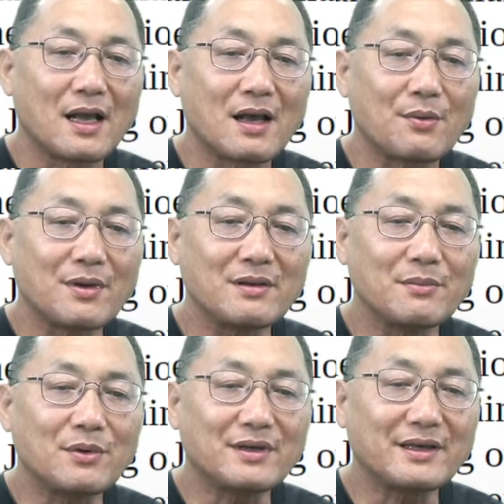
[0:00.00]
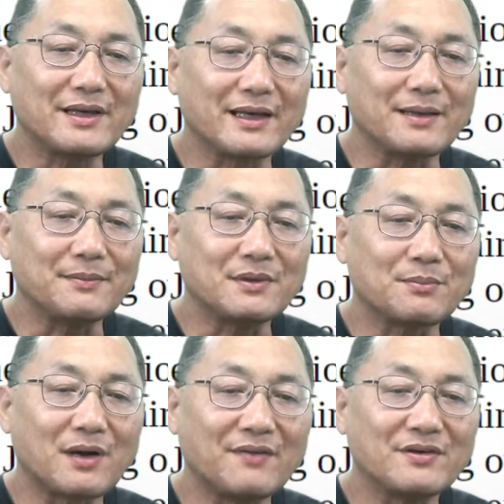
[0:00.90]
When the morning came, the
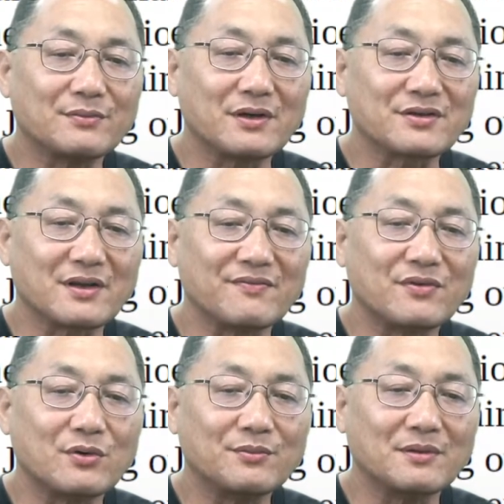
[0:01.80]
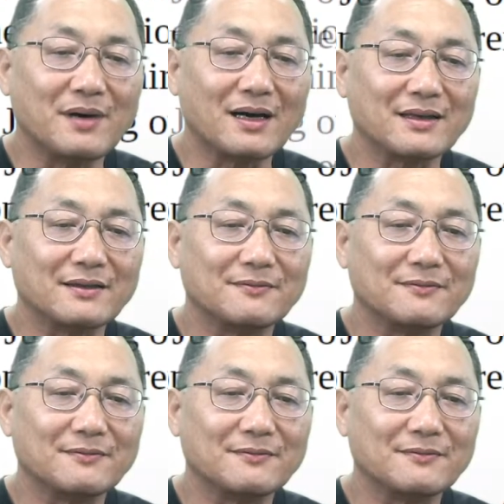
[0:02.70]
Prophet was informed about it.